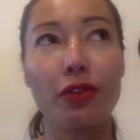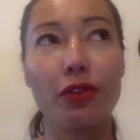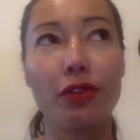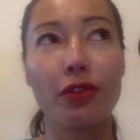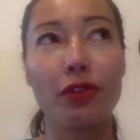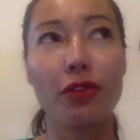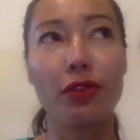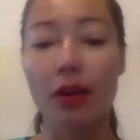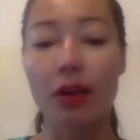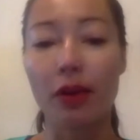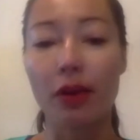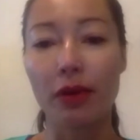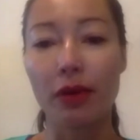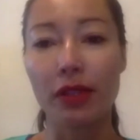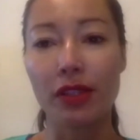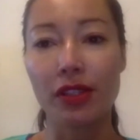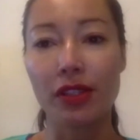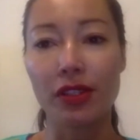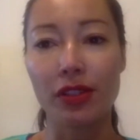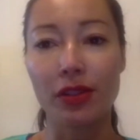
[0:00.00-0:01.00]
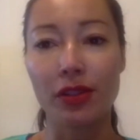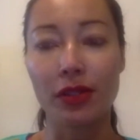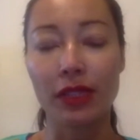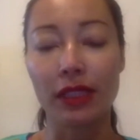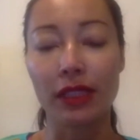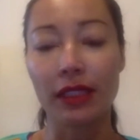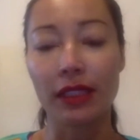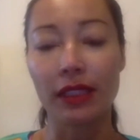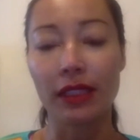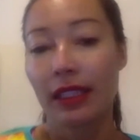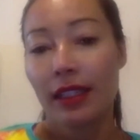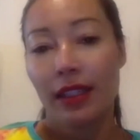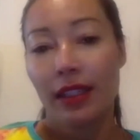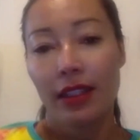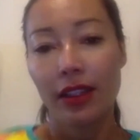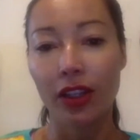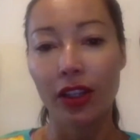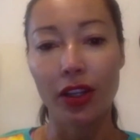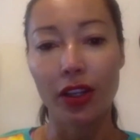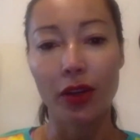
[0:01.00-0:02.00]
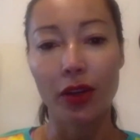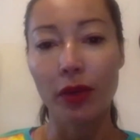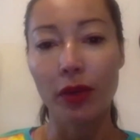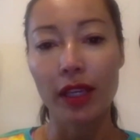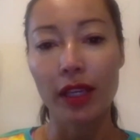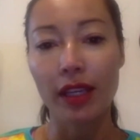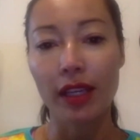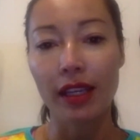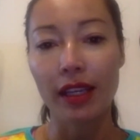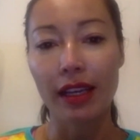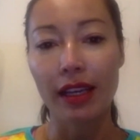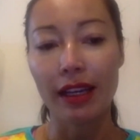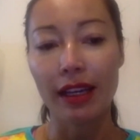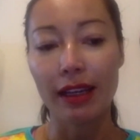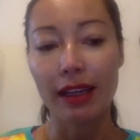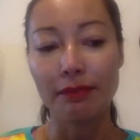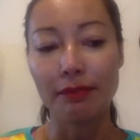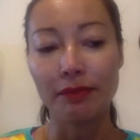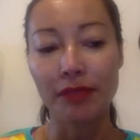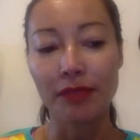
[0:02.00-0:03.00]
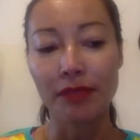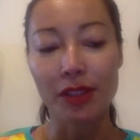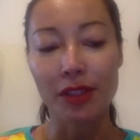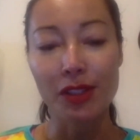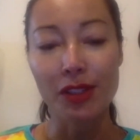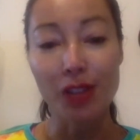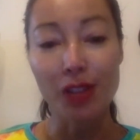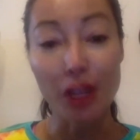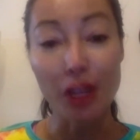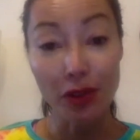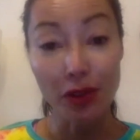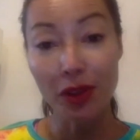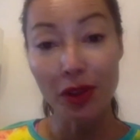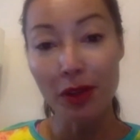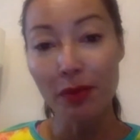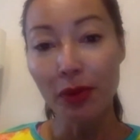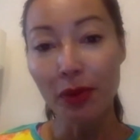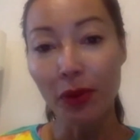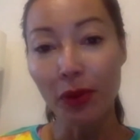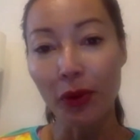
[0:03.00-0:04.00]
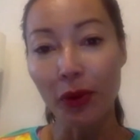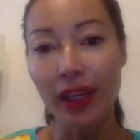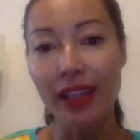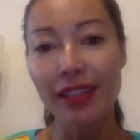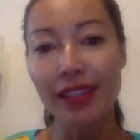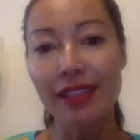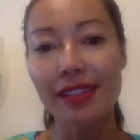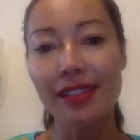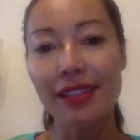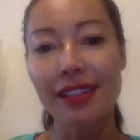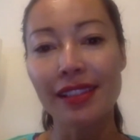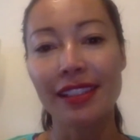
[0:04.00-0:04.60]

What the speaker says: of who we are, what we do. And, we, it starts with the employees,